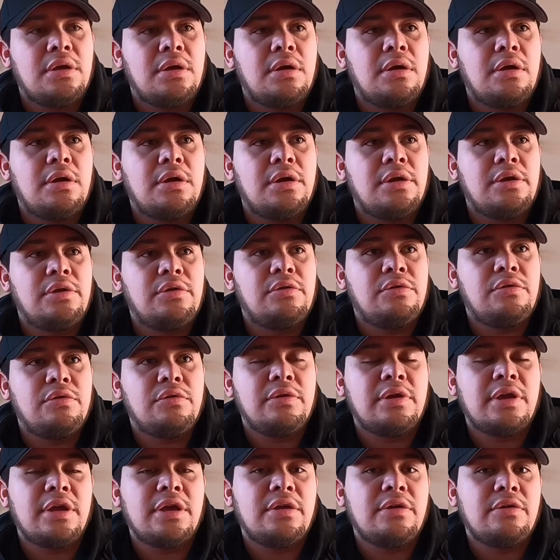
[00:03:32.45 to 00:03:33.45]
You do
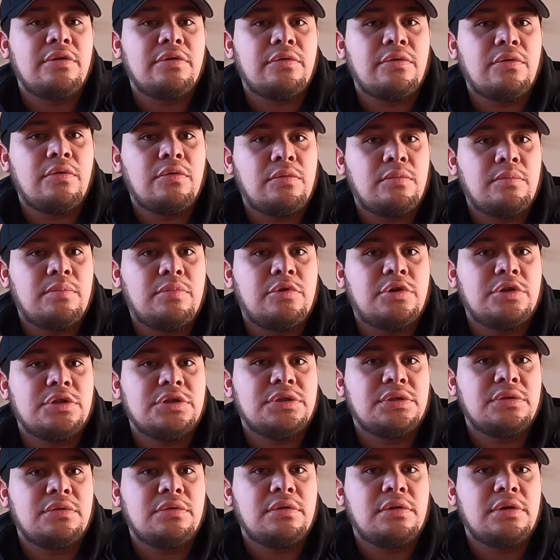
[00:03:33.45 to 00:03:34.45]
get your own
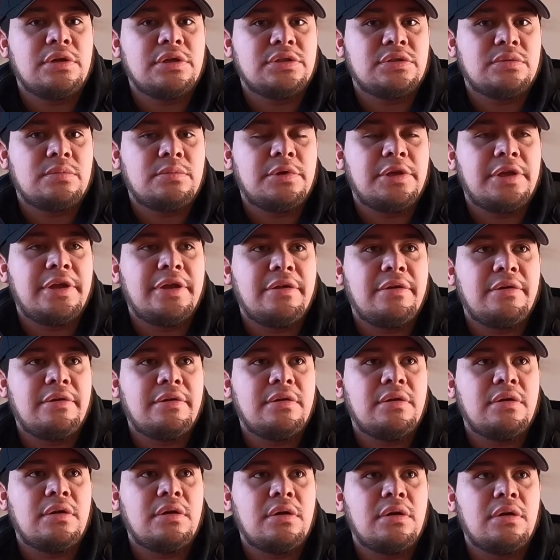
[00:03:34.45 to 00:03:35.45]
personal customer
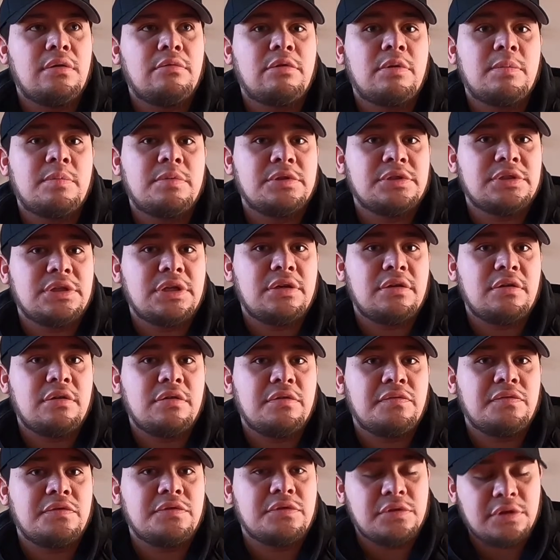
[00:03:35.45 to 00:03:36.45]
care
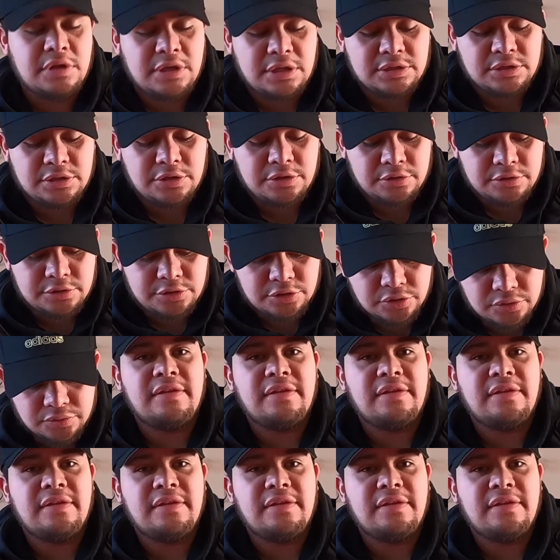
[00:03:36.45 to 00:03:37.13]
representative, so that's good too.